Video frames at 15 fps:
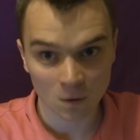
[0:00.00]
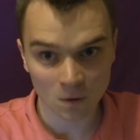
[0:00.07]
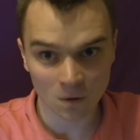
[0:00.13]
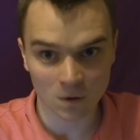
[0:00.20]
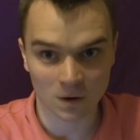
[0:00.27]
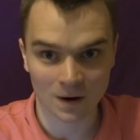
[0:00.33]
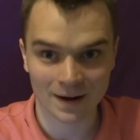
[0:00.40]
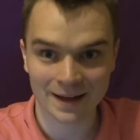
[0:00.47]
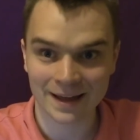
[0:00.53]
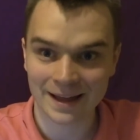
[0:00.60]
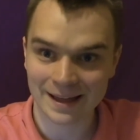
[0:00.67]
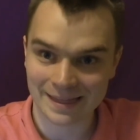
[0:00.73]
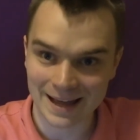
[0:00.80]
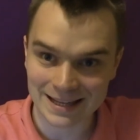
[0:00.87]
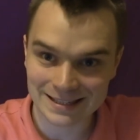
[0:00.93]
Whew!
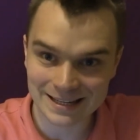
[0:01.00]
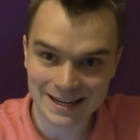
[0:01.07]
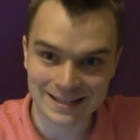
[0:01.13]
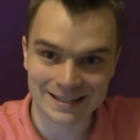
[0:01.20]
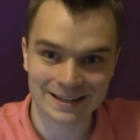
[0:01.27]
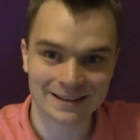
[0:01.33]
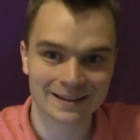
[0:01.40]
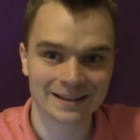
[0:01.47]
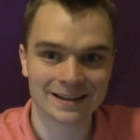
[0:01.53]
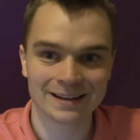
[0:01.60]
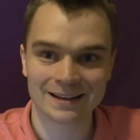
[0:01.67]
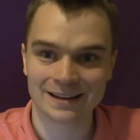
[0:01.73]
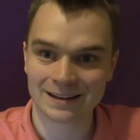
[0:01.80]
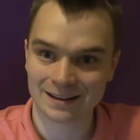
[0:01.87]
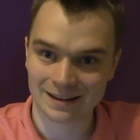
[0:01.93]
That's it!
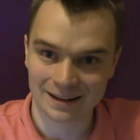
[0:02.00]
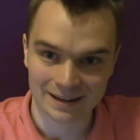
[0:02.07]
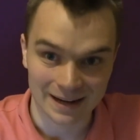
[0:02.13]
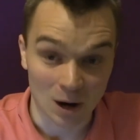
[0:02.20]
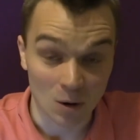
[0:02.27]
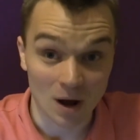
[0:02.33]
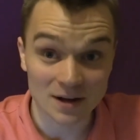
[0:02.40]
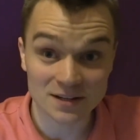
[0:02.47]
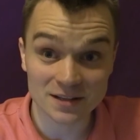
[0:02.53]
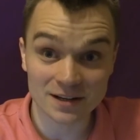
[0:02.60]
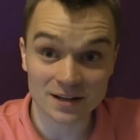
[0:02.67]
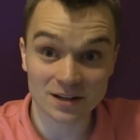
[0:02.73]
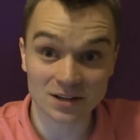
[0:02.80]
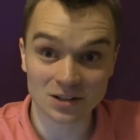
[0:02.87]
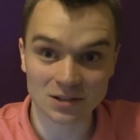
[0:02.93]
Now on to the
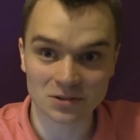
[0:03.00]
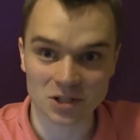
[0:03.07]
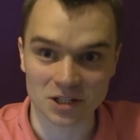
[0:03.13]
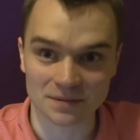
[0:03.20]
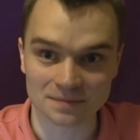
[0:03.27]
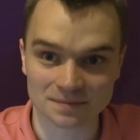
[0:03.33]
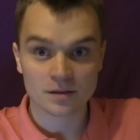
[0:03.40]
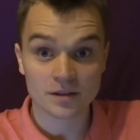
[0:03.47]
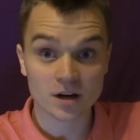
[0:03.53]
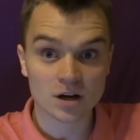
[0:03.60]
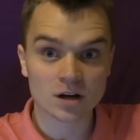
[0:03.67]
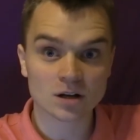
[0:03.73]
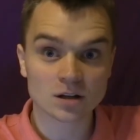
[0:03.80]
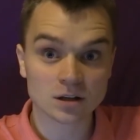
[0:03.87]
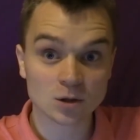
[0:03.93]
conclusion. The
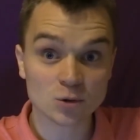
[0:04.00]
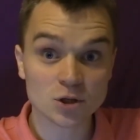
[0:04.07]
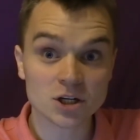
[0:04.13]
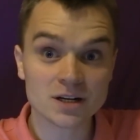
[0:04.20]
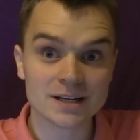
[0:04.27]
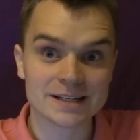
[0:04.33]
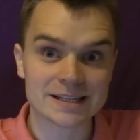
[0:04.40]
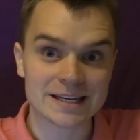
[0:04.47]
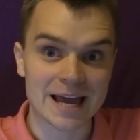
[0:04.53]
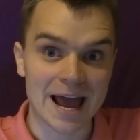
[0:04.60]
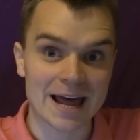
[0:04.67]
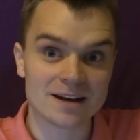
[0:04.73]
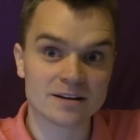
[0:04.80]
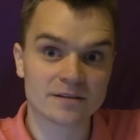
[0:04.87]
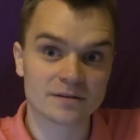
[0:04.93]
conclusion is the
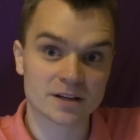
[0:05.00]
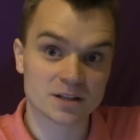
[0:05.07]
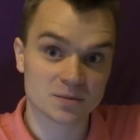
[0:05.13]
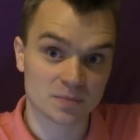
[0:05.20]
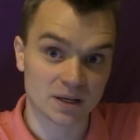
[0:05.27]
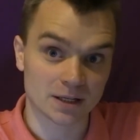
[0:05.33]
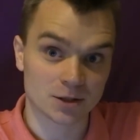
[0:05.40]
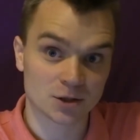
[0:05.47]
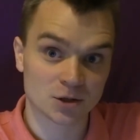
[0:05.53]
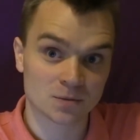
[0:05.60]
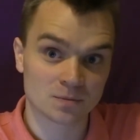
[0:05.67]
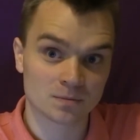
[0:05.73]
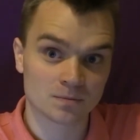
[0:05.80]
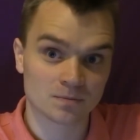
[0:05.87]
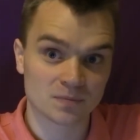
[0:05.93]
end of the speech.
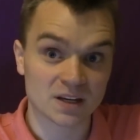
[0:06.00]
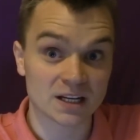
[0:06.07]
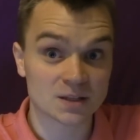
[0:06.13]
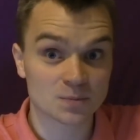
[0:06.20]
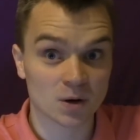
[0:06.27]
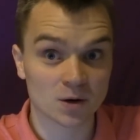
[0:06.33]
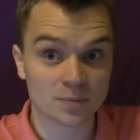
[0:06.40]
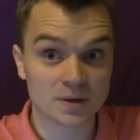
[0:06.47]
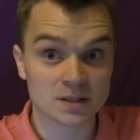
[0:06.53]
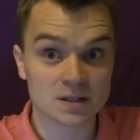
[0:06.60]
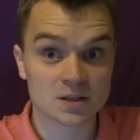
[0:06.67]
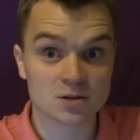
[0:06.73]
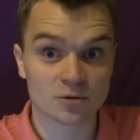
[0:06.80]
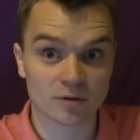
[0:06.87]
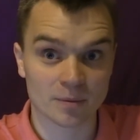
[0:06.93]
Its purpose
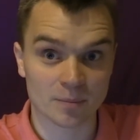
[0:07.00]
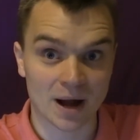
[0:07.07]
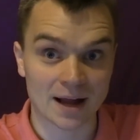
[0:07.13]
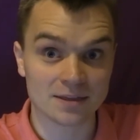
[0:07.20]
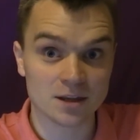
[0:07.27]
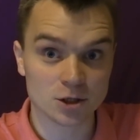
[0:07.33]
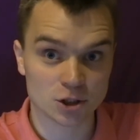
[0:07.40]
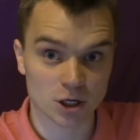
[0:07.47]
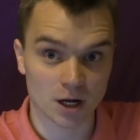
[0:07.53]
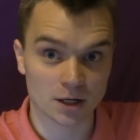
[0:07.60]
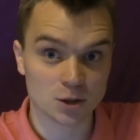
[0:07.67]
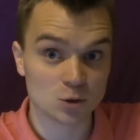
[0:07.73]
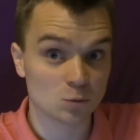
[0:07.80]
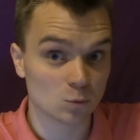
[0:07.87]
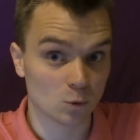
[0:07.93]
is to remind the
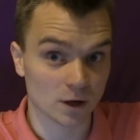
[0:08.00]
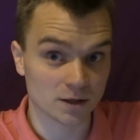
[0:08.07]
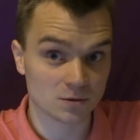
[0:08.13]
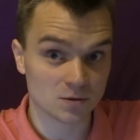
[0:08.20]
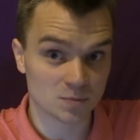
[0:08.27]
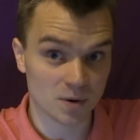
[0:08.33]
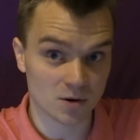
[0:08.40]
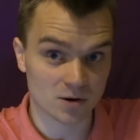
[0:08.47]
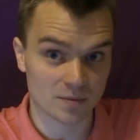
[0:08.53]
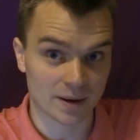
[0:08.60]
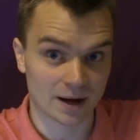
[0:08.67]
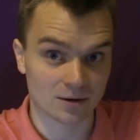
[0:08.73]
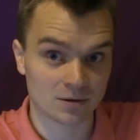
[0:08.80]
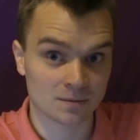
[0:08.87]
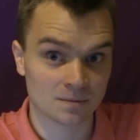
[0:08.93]
judge what you spoke
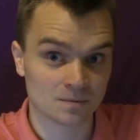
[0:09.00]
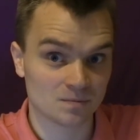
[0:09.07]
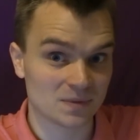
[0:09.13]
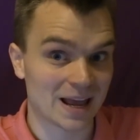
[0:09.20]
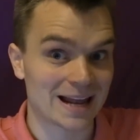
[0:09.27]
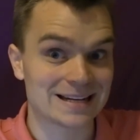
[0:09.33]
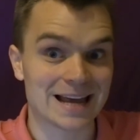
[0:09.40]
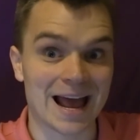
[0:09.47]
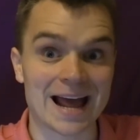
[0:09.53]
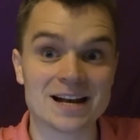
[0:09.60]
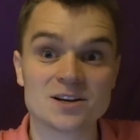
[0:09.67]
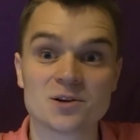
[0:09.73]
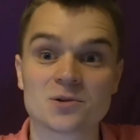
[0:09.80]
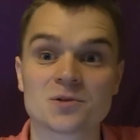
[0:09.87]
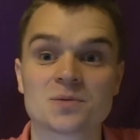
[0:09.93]
about and to
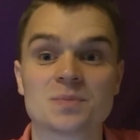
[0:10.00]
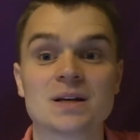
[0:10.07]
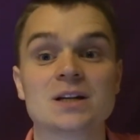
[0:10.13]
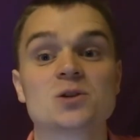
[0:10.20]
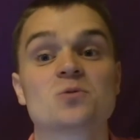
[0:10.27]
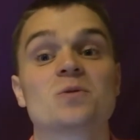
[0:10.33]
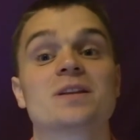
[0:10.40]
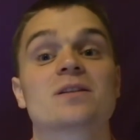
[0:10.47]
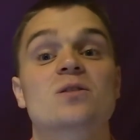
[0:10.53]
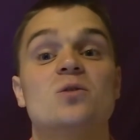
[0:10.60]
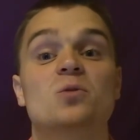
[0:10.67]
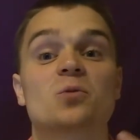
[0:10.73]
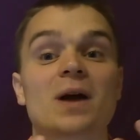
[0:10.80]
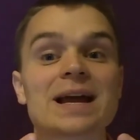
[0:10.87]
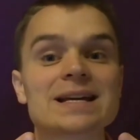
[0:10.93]
end your speech with
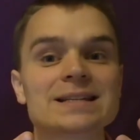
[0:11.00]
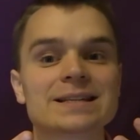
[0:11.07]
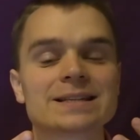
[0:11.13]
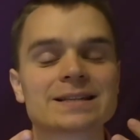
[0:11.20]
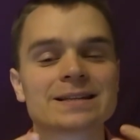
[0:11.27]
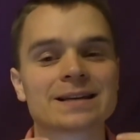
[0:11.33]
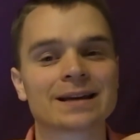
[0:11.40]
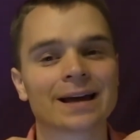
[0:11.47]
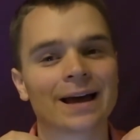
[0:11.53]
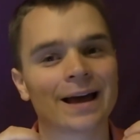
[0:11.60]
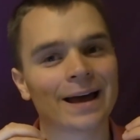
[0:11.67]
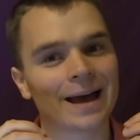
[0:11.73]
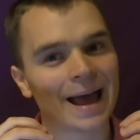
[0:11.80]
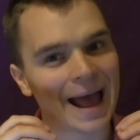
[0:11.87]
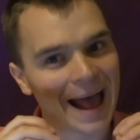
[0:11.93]
grace
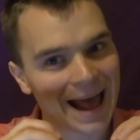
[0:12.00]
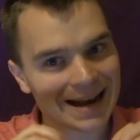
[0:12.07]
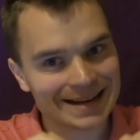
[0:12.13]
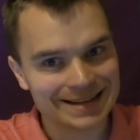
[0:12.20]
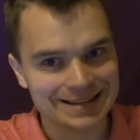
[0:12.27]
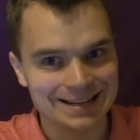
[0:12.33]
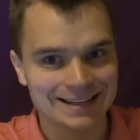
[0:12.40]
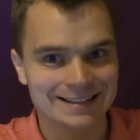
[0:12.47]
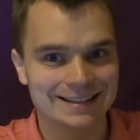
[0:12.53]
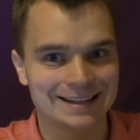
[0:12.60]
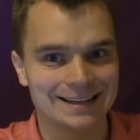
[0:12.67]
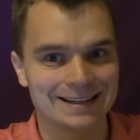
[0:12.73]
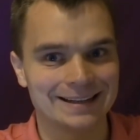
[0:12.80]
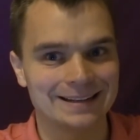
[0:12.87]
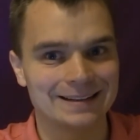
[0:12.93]
and
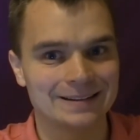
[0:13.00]
dignity.